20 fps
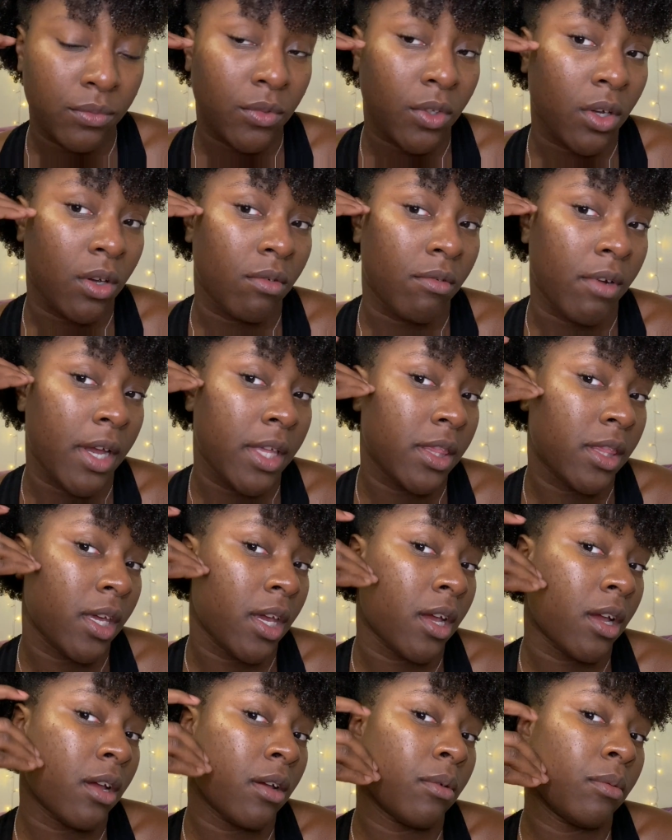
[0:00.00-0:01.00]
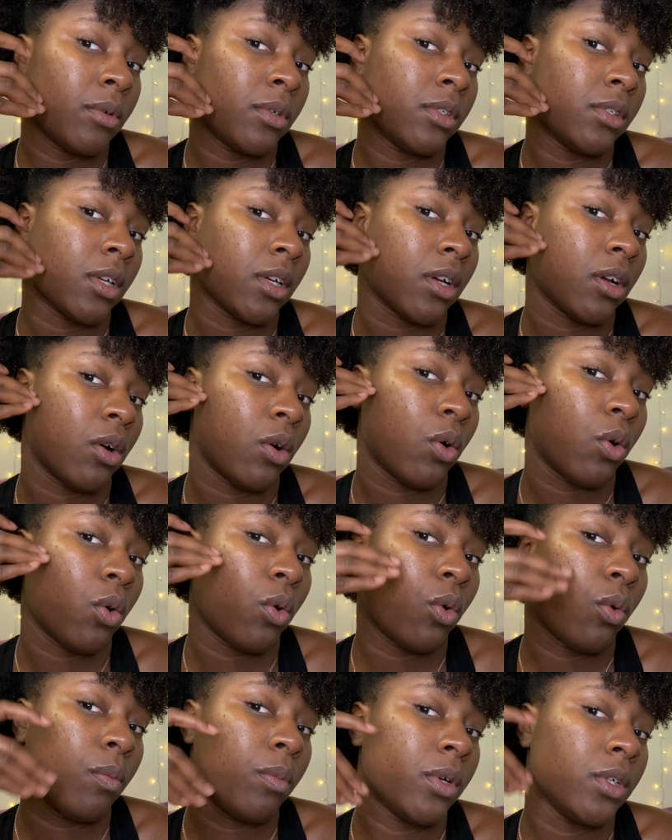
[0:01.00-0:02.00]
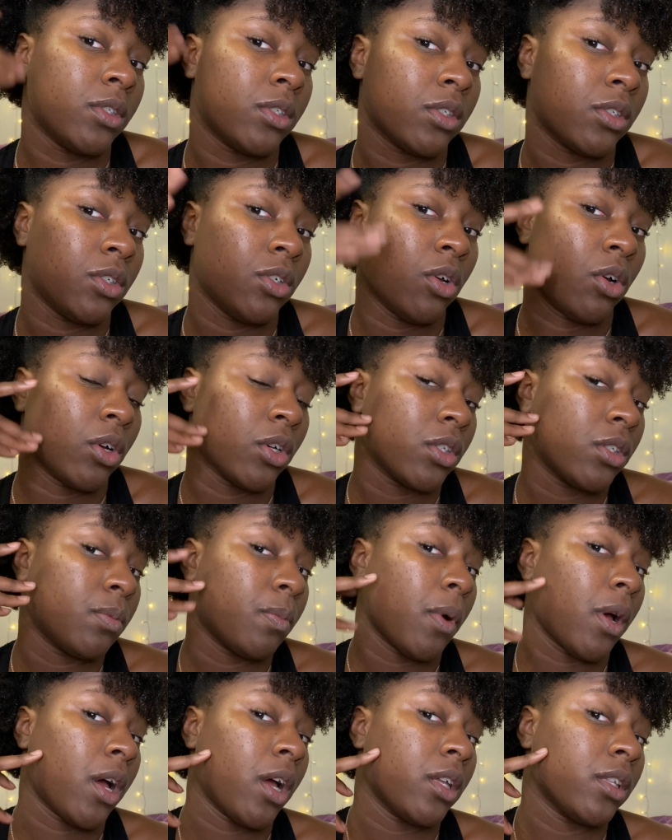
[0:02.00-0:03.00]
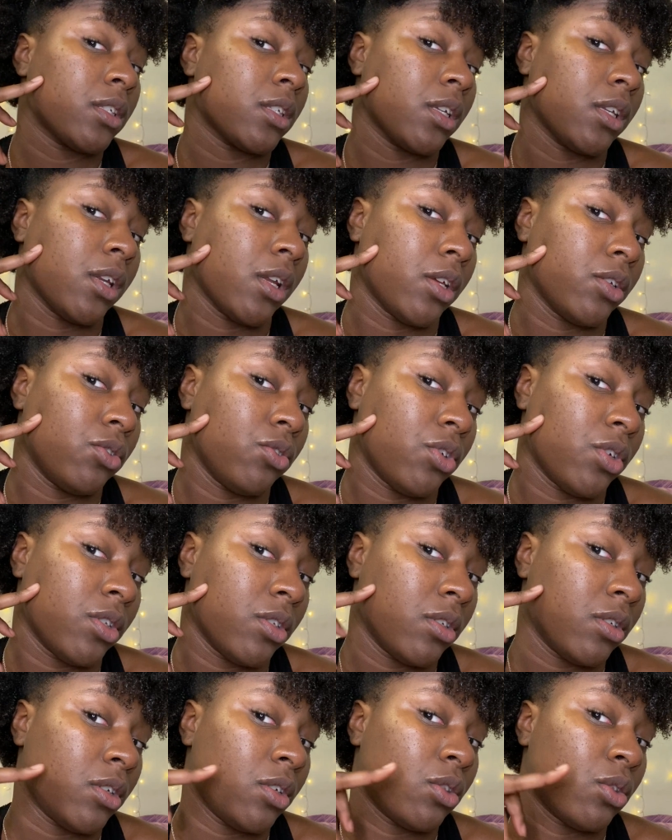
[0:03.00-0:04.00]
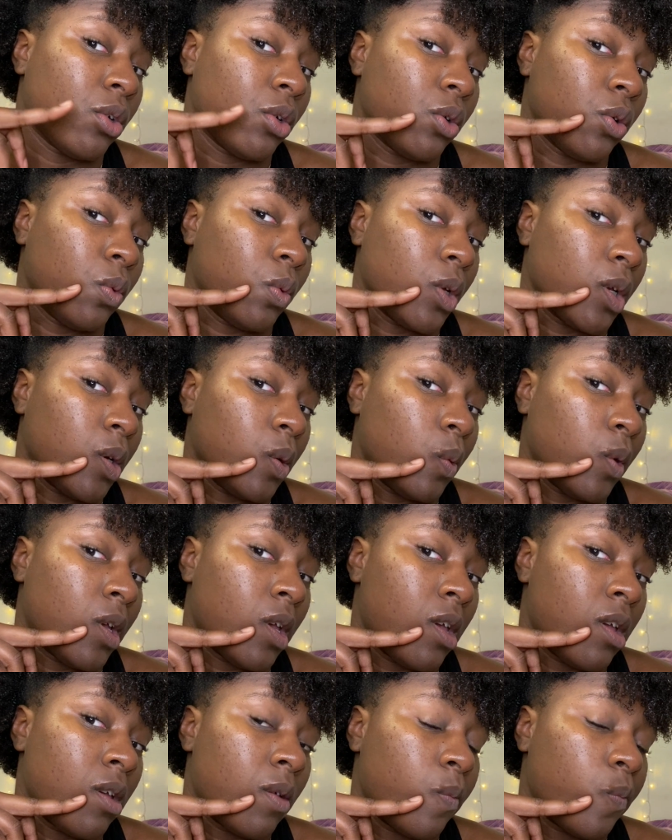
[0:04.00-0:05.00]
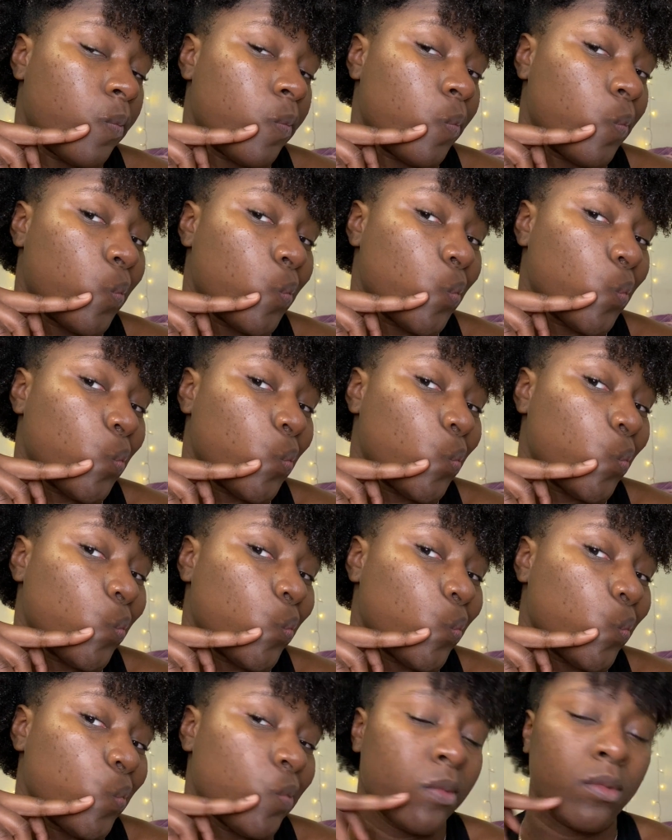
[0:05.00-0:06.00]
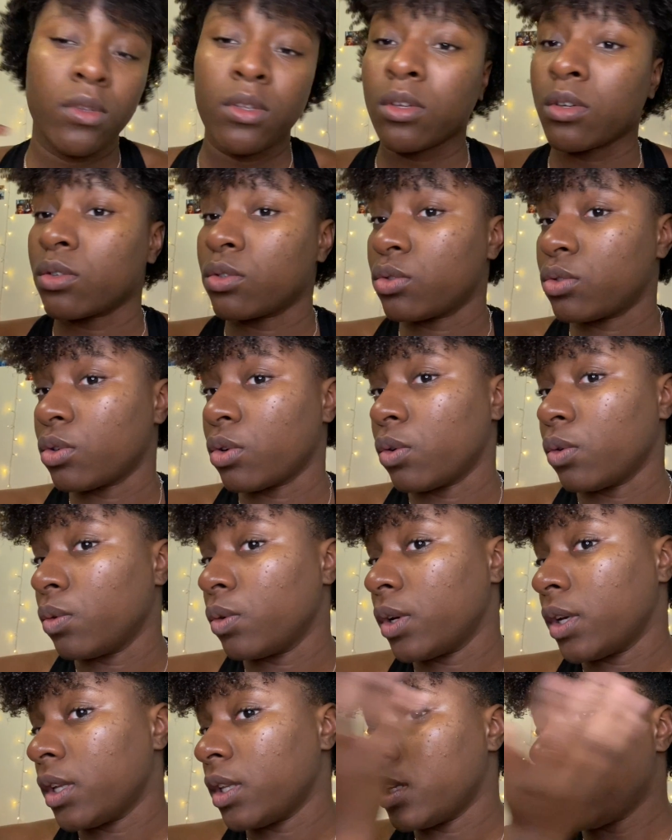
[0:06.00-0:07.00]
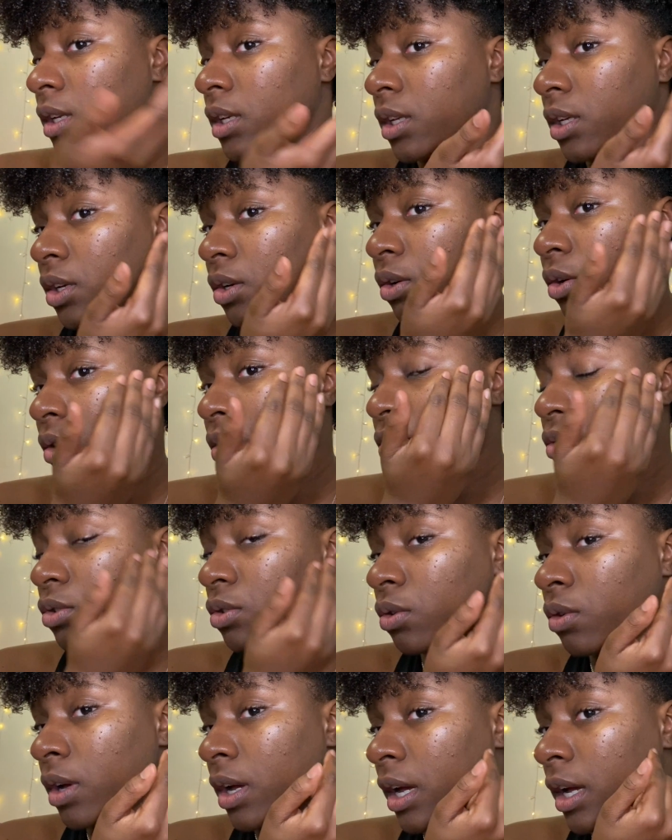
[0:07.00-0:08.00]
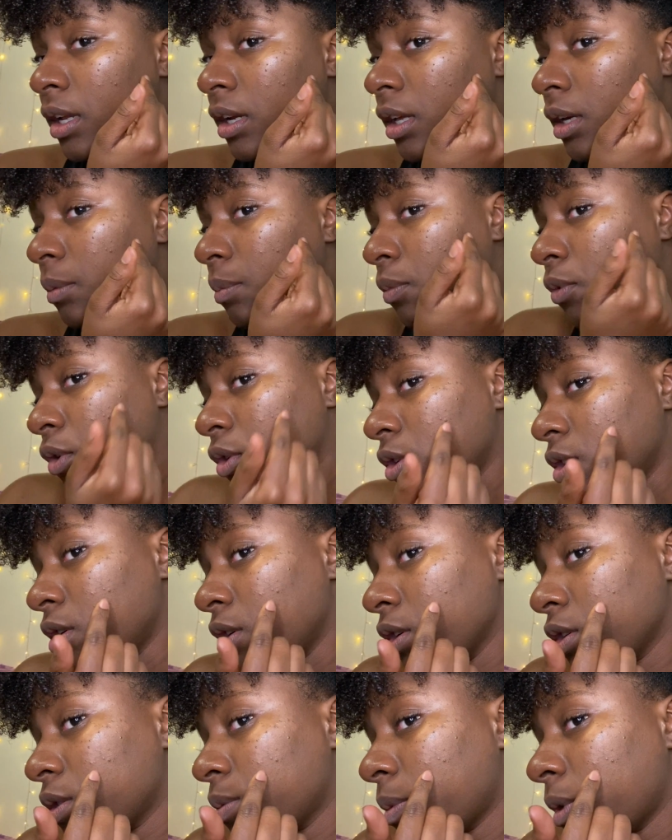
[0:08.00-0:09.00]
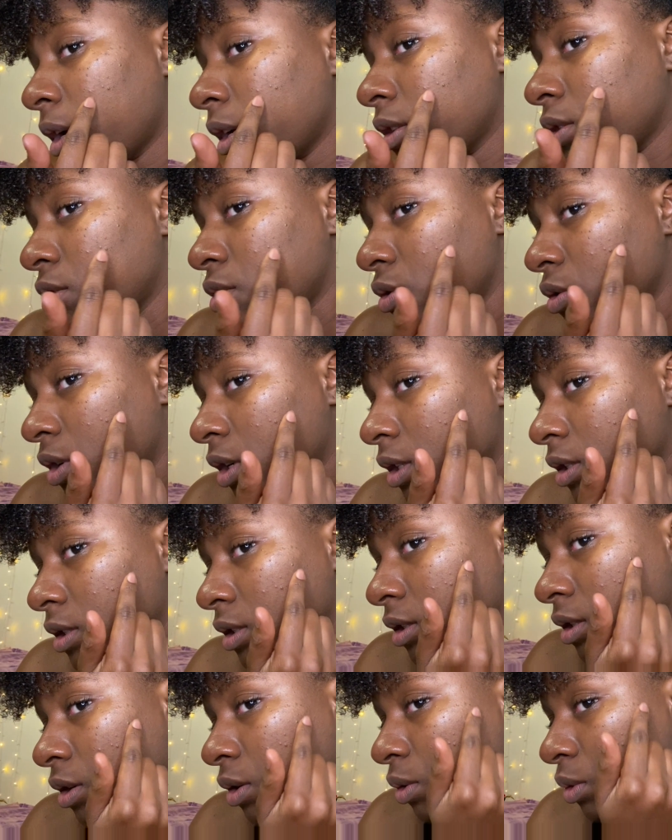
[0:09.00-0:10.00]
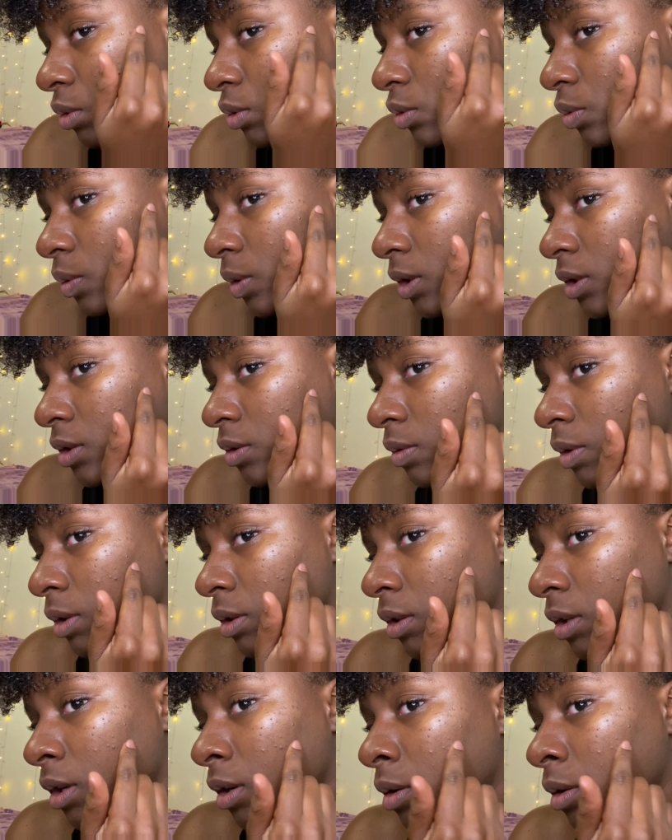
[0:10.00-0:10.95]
right there was like a whole bunch of dark spots, and as you can see, they're going away. So, and then here also I had like more dark spots. You can see the old ones right there.